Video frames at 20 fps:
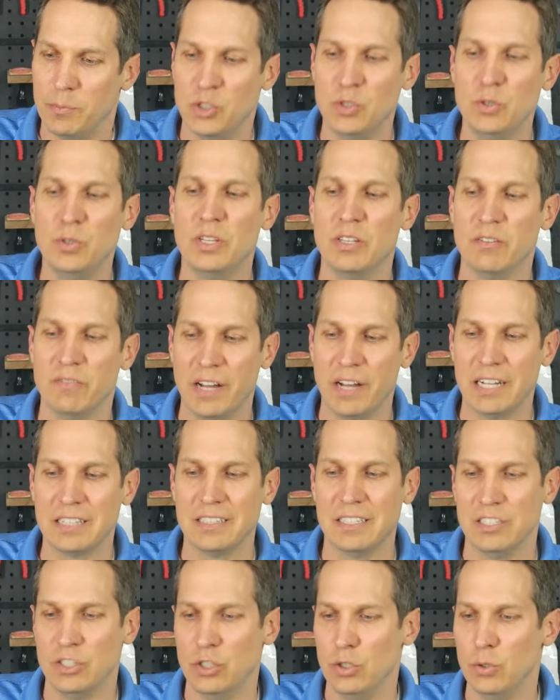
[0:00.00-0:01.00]
due to the fact
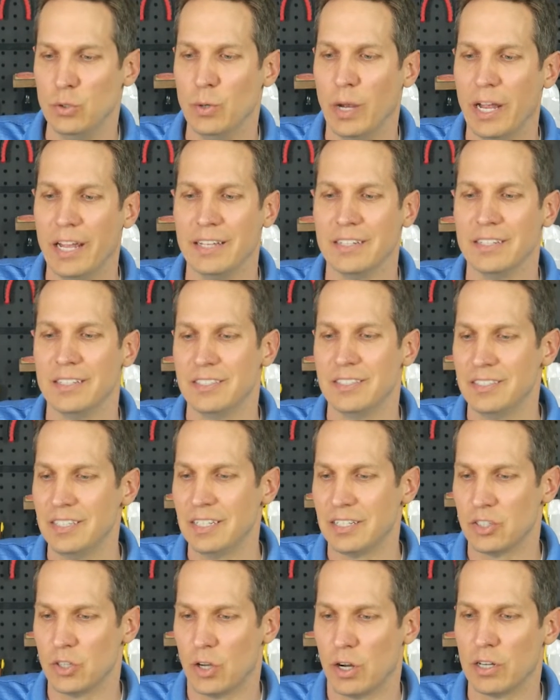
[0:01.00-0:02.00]
that 2 and
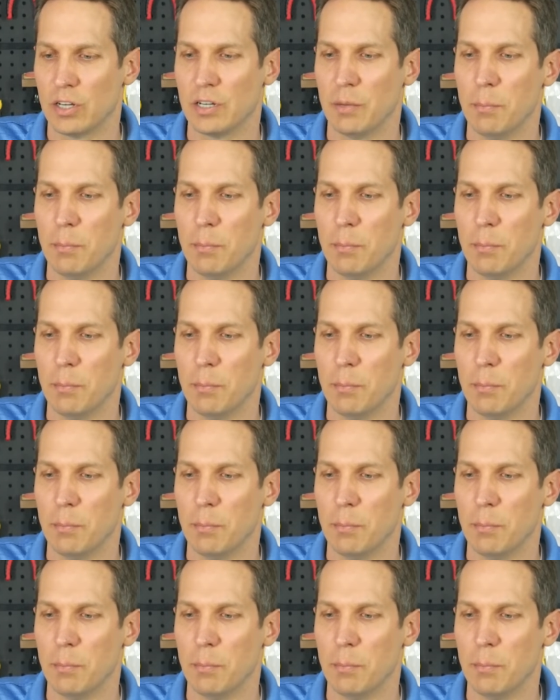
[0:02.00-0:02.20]
6 are